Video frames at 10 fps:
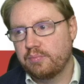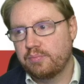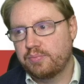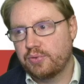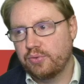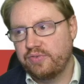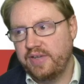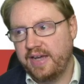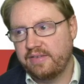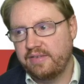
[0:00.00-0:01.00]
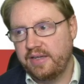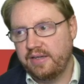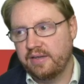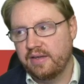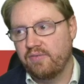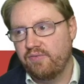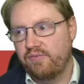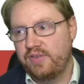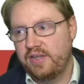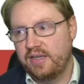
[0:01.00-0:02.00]
protecting
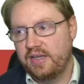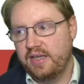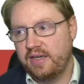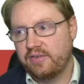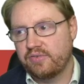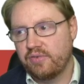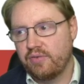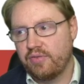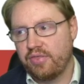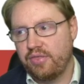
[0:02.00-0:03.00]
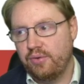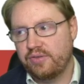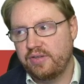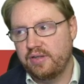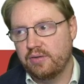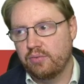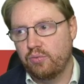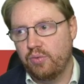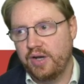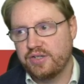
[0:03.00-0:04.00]
the x30
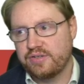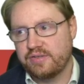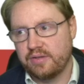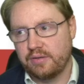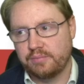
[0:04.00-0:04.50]
register,